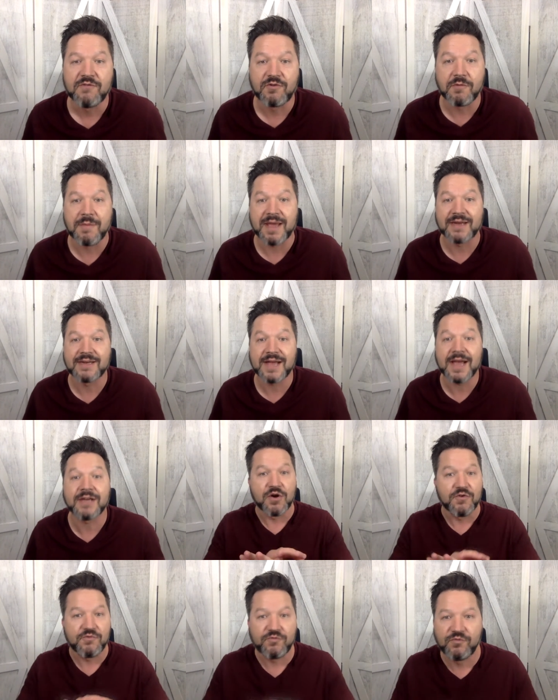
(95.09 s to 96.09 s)
for
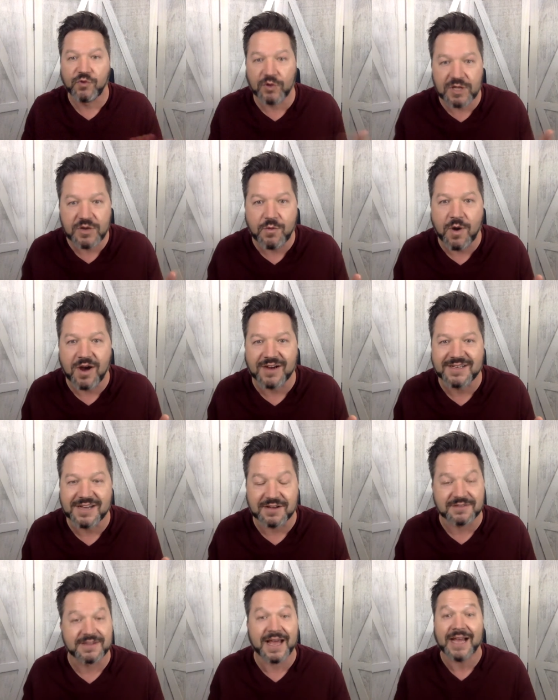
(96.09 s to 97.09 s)
mankind, fully walked
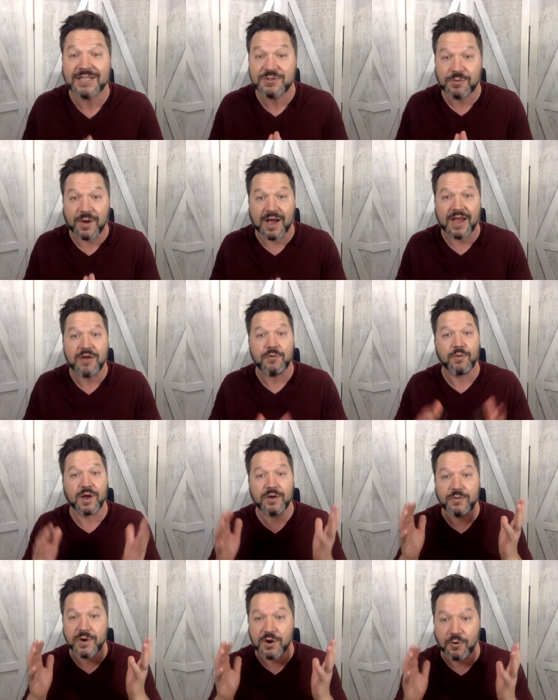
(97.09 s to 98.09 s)
out. That's why
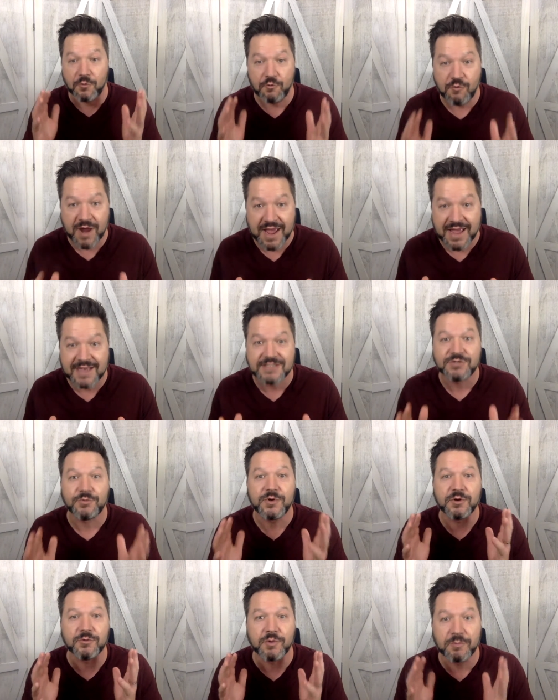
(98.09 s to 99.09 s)
when we are raised,
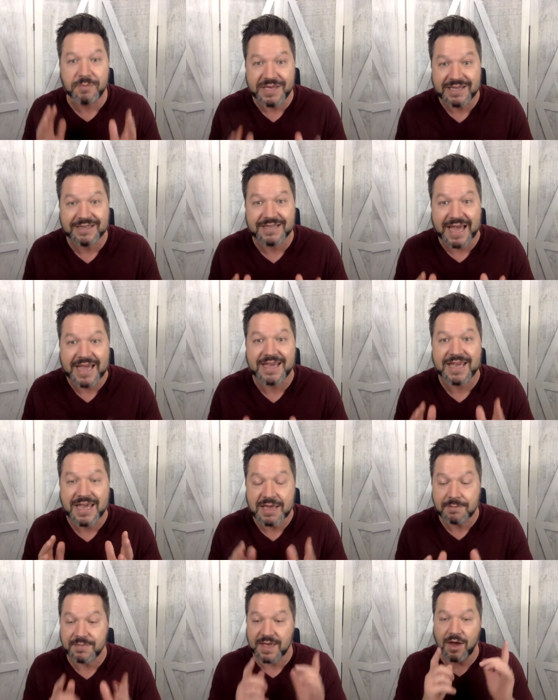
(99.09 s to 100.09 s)
we will be like
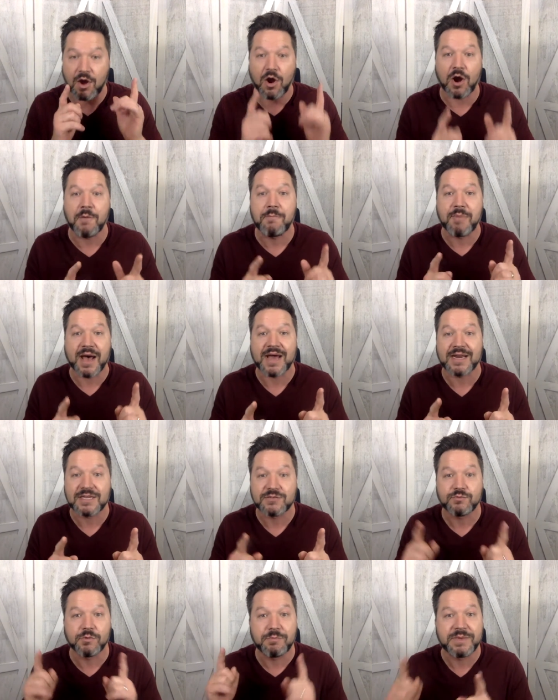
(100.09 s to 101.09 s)
him, that our
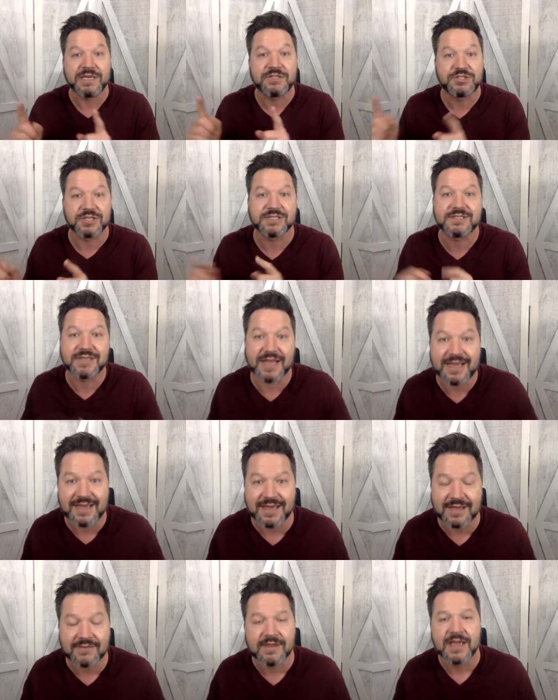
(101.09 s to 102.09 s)
bodies will be just like
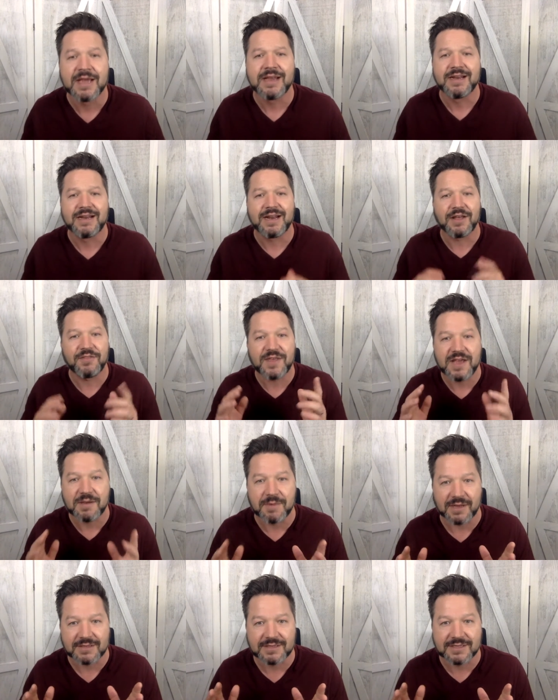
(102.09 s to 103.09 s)
his. Now think
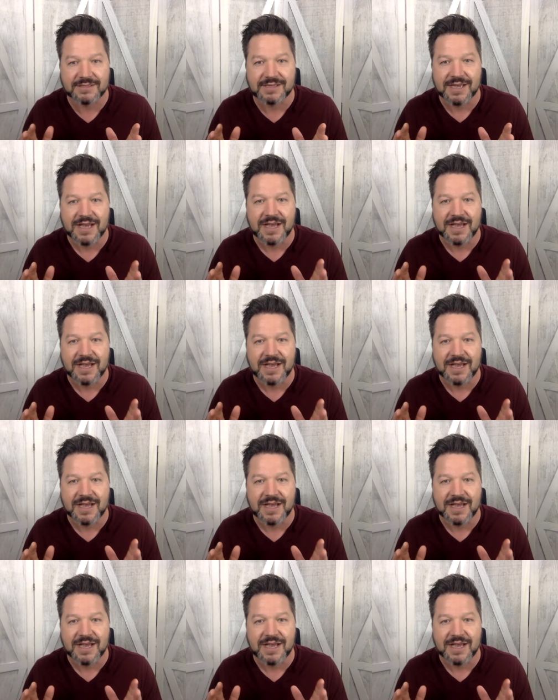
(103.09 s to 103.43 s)
about this.